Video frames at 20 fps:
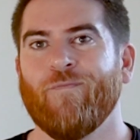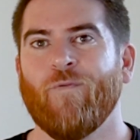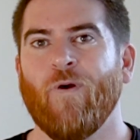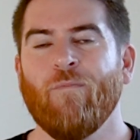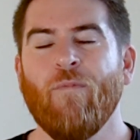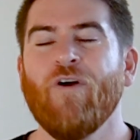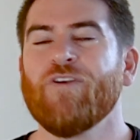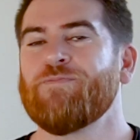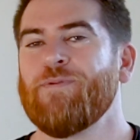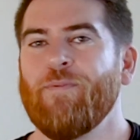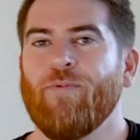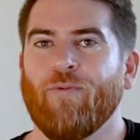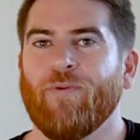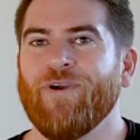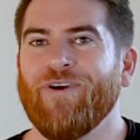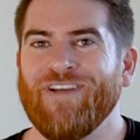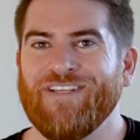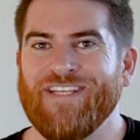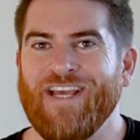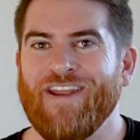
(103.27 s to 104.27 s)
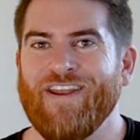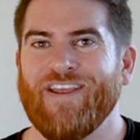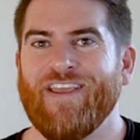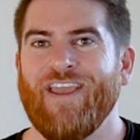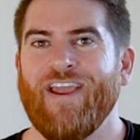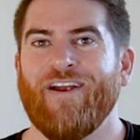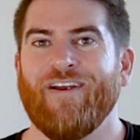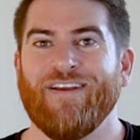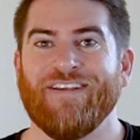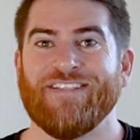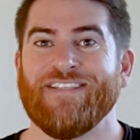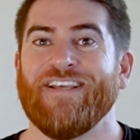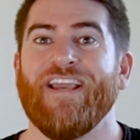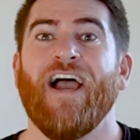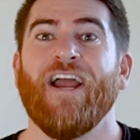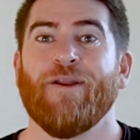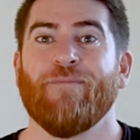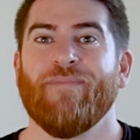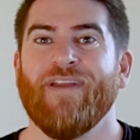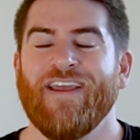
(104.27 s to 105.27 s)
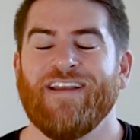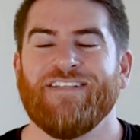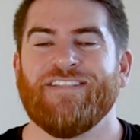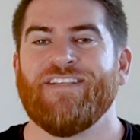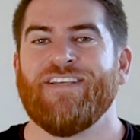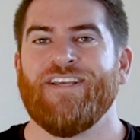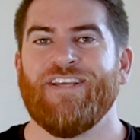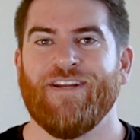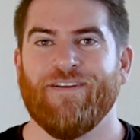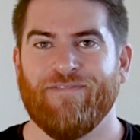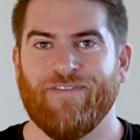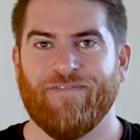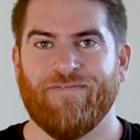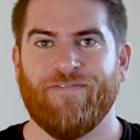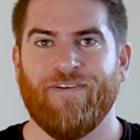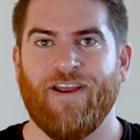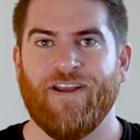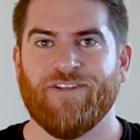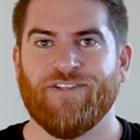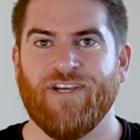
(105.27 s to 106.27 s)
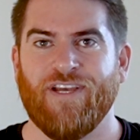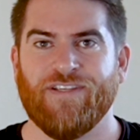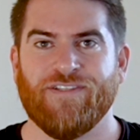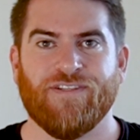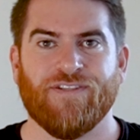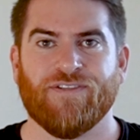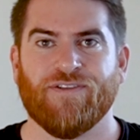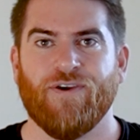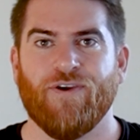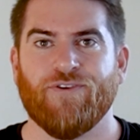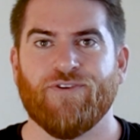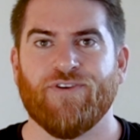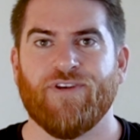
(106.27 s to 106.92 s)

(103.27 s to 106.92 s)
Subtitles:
where most people really tend to care is the item 19 of the franchise disclosure